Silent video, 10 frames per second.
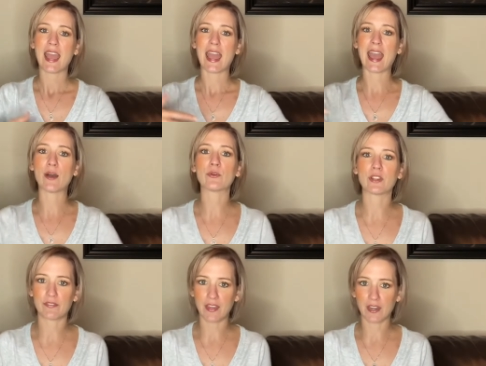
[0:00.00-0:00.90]
out
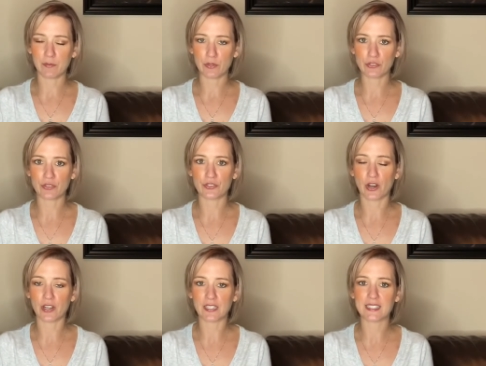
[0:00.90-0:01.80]
of that emotional
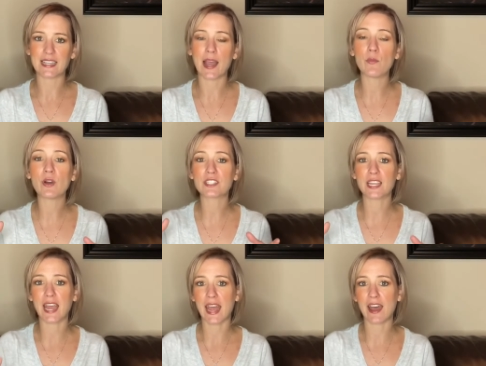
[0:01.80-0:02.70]
darkness, I want
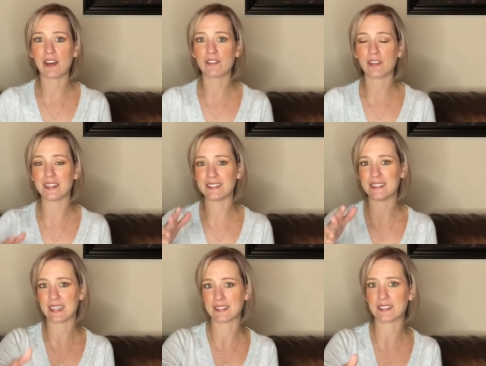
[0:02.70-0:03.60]
to have a
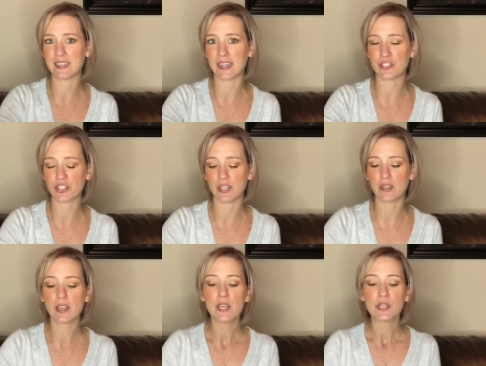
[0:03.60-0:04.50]

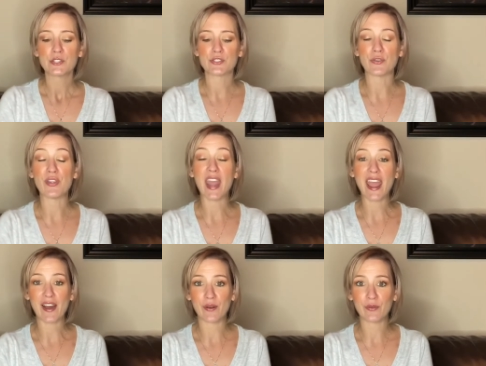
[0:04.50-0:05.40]
destination. So
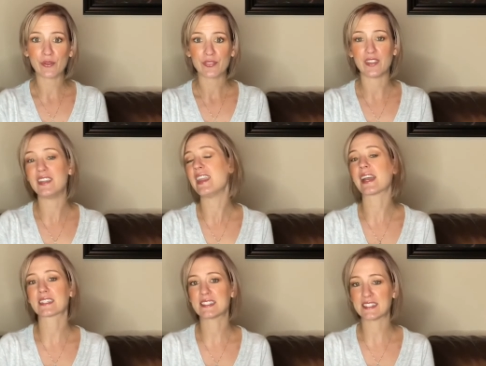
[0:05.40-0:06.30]
now the
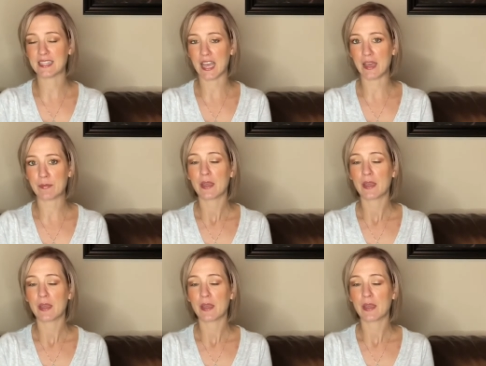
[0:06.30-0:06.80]
next step